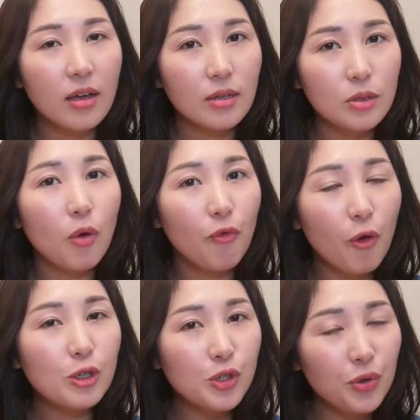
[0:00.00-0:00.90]
So
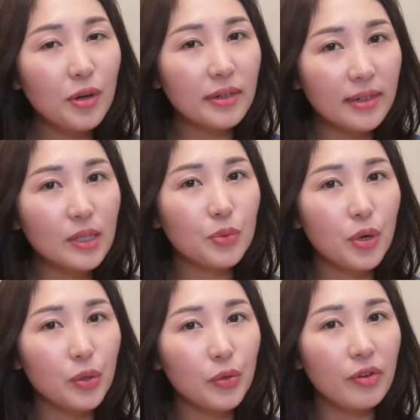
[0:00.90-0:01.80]
for sure, this
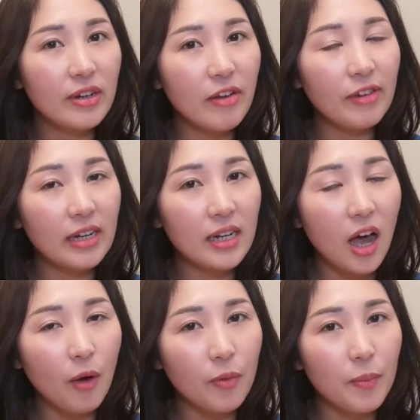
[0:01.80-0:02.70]
one will level
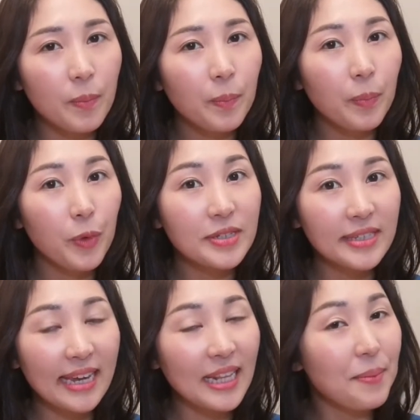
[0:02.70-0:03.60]
up your
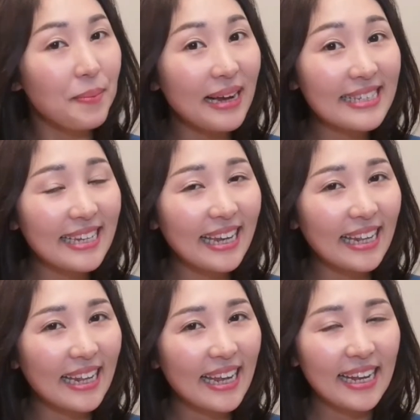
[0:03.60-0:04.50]
skin and my skin.
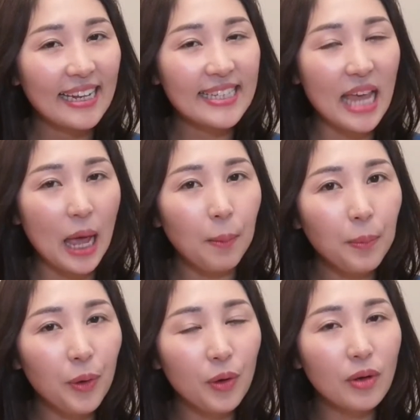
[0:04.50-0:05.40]
This
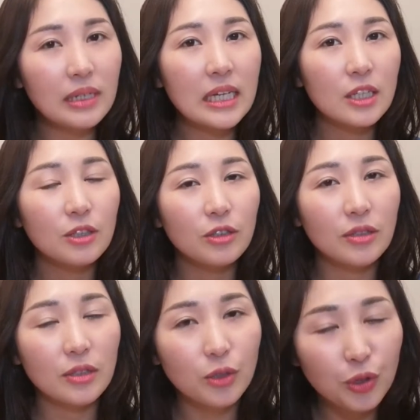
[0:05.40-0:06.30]
ampoule
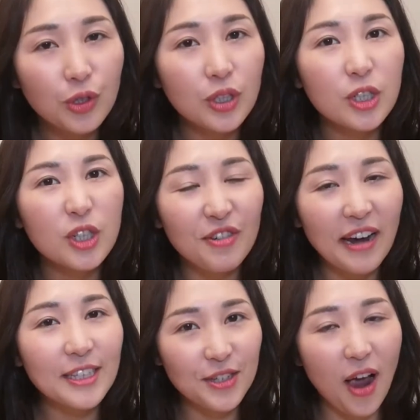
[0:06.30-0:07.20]
do
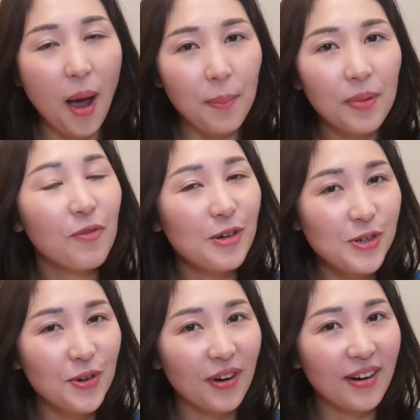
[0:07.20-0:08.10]
great job for
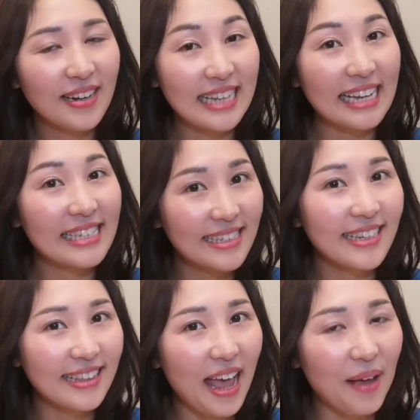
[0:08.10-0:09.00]
sure, because I
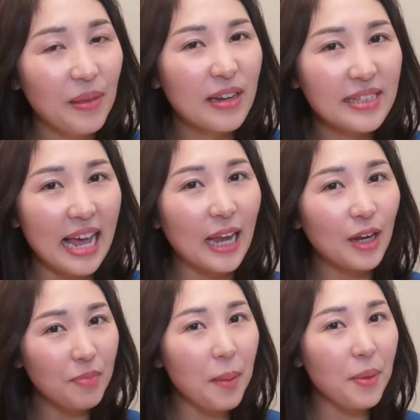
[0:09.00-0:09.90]
see that, because I
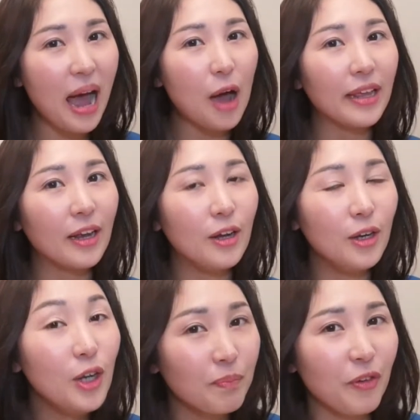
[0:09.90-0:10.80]
remember how they
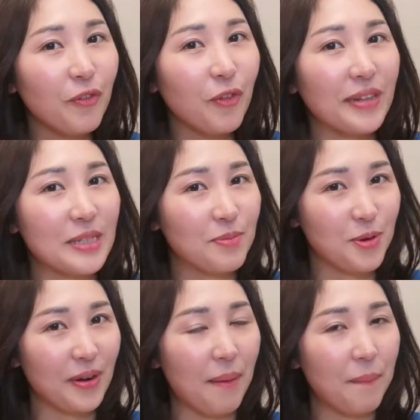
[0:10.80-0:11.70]
look before this program.